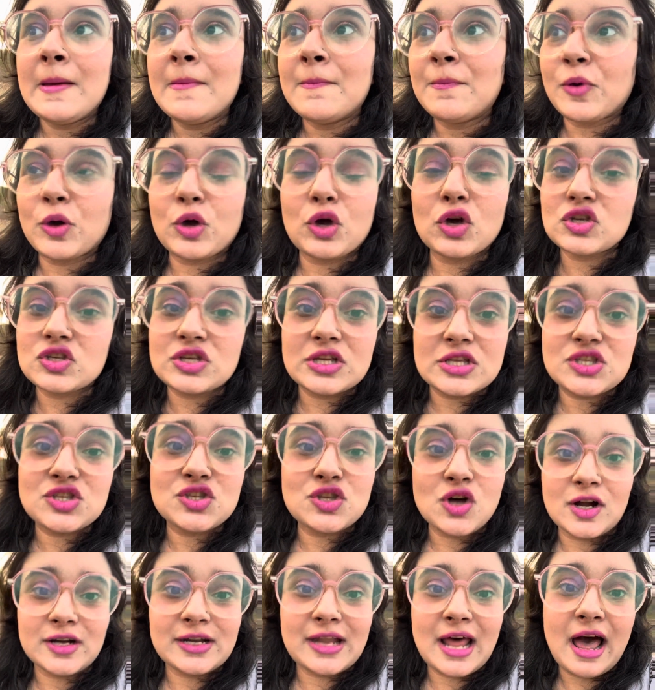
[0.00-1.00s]
because it's
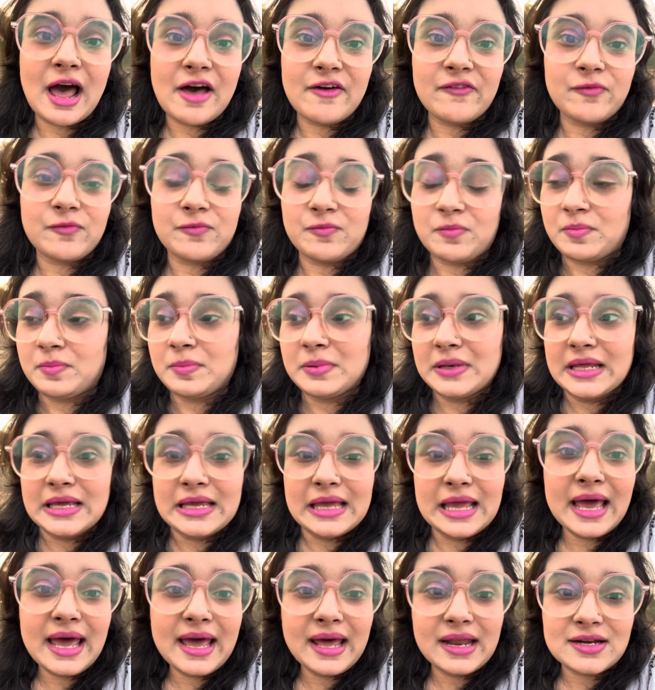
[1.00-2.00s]
not happening
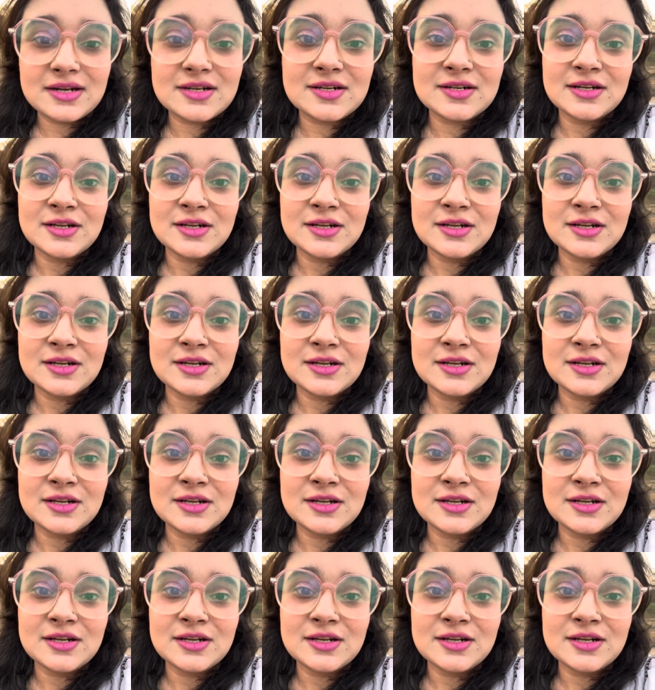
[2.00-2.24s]
yet.